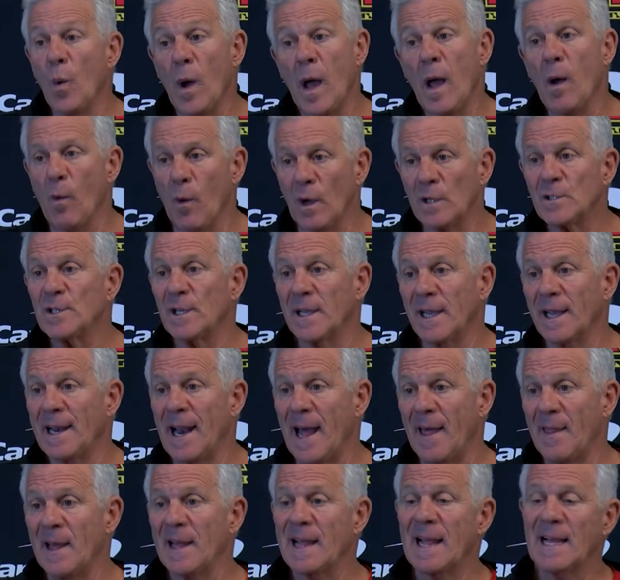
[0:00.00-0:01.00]
Well, once again,
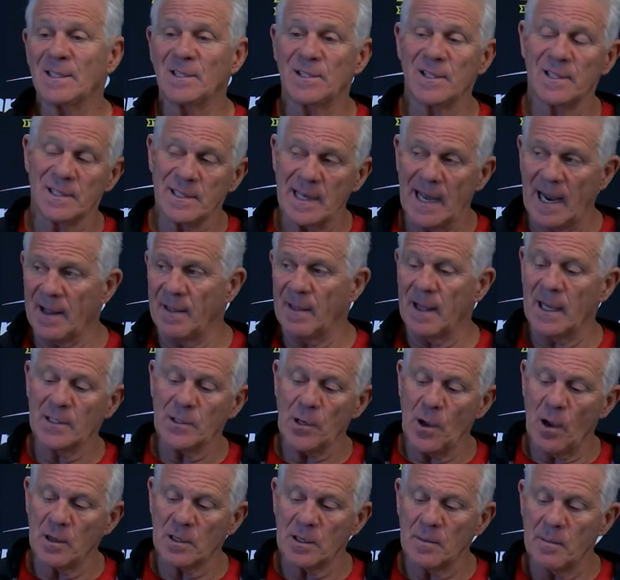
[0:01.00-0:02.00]
I think that's the exciting thing I
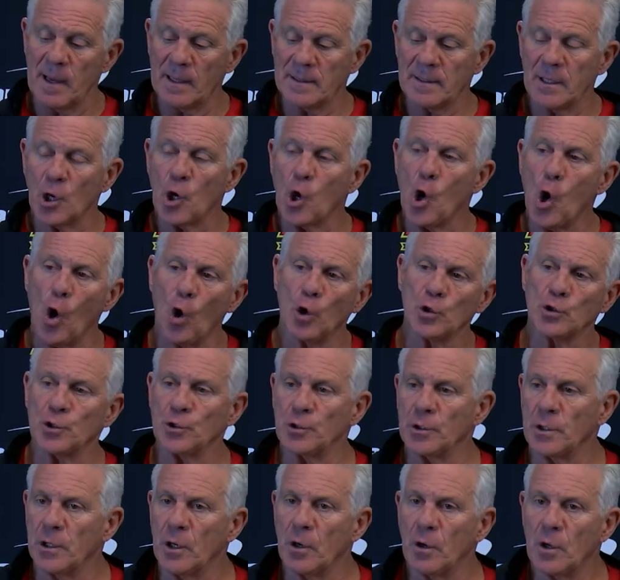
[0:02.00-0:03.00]
talked about, the
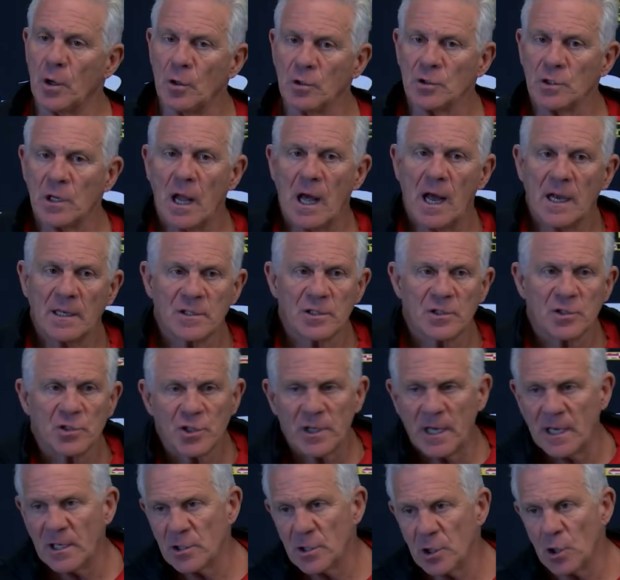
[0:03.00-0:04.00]
culture. Coach Locks has
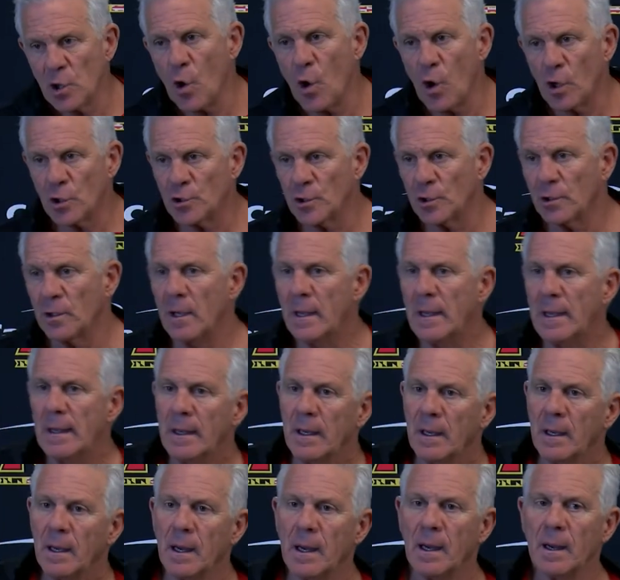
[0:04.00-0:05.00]
changed the culture.
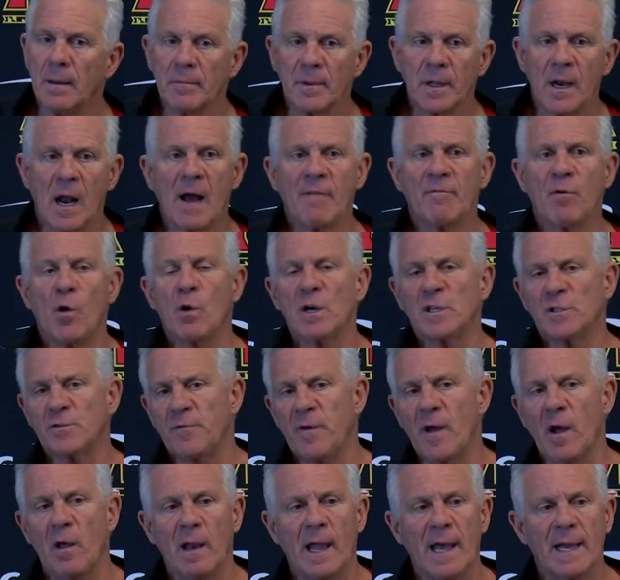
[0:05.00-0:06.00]
I've always
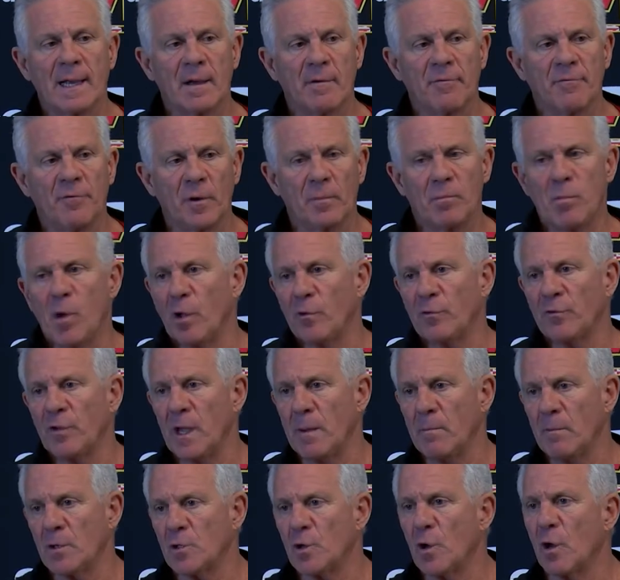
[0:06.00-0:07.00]
felt like a football
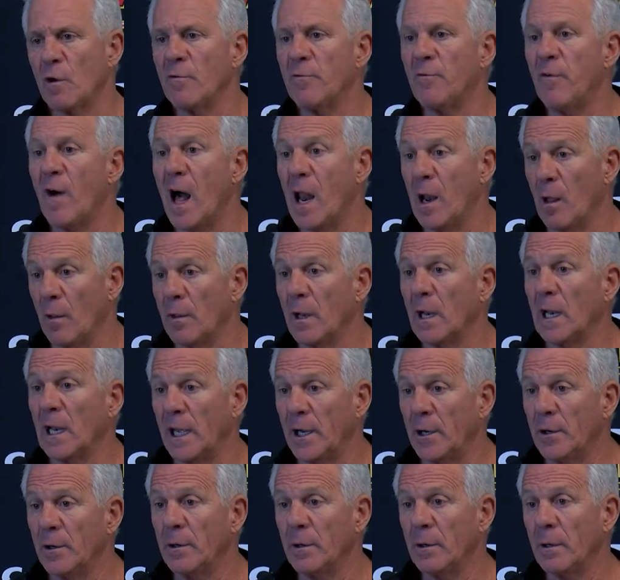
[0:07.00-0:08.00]
team is going to follow the
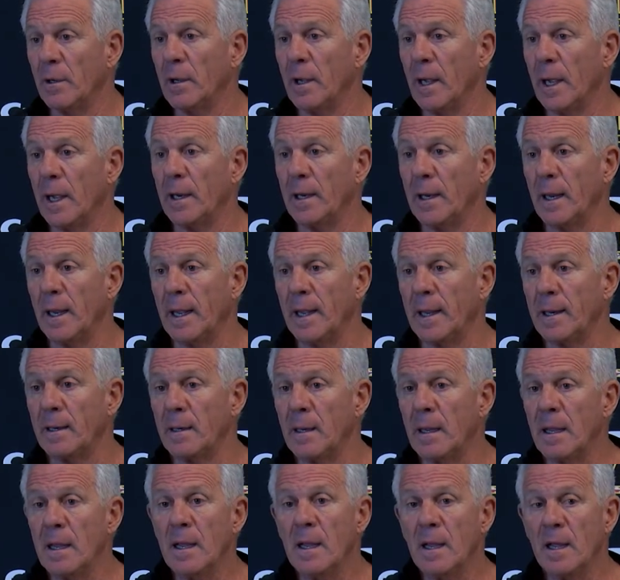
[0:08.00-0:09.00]
leader. And
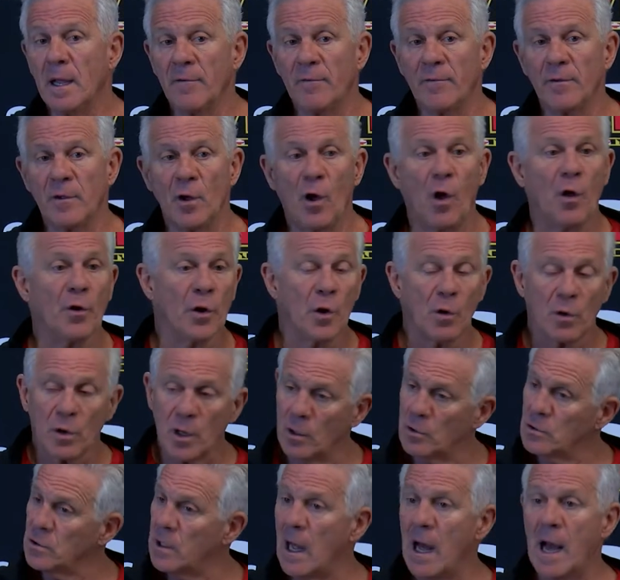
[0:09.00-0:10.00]
if you all know
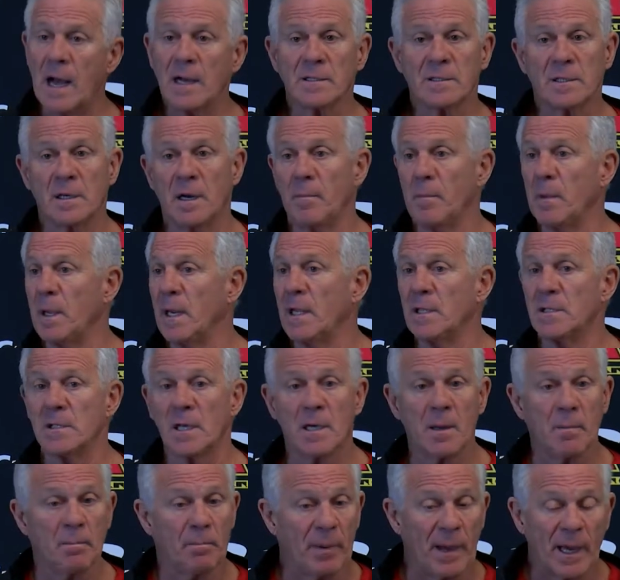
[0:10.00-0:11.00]
Coach Locks, and I mean, he's
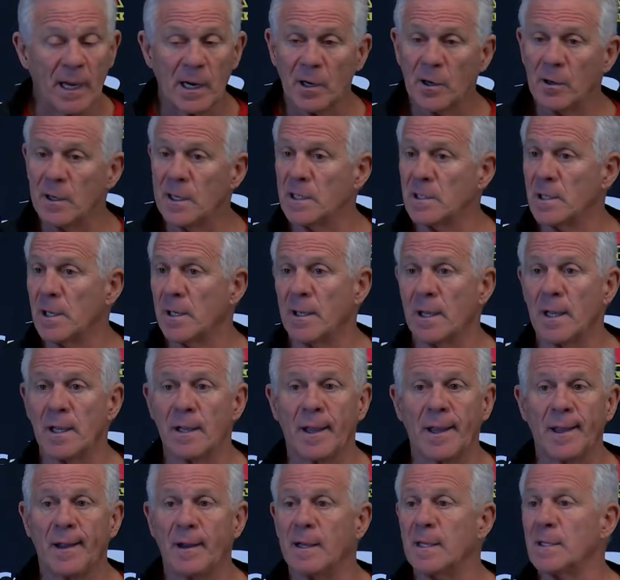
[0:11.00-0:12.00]
a competitor. He's
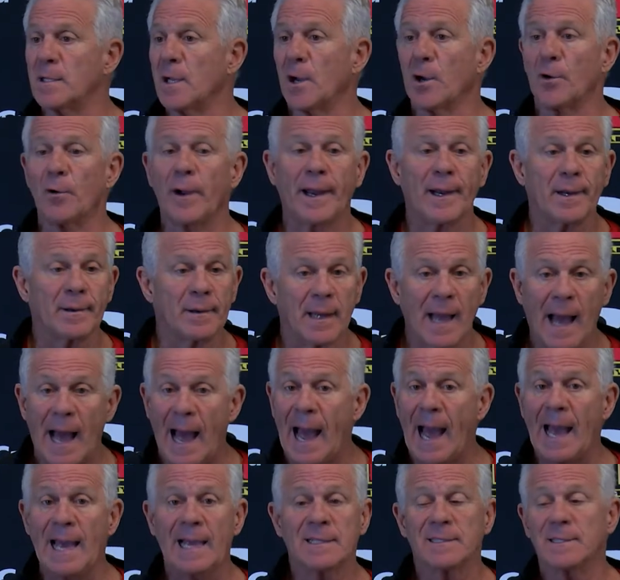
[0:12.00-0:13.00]
a great
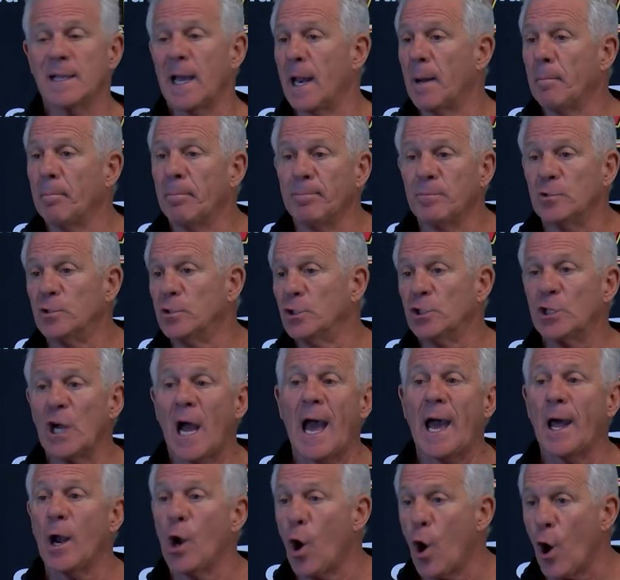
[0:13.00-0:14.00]
guy. He's got a
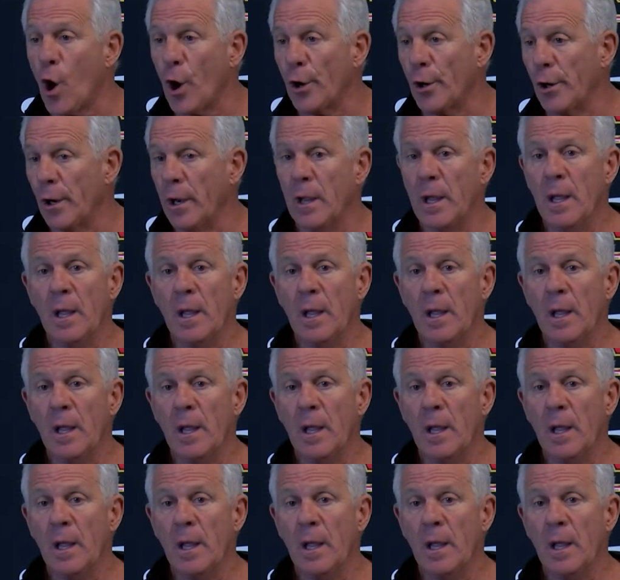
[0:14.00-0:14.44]
giant heart.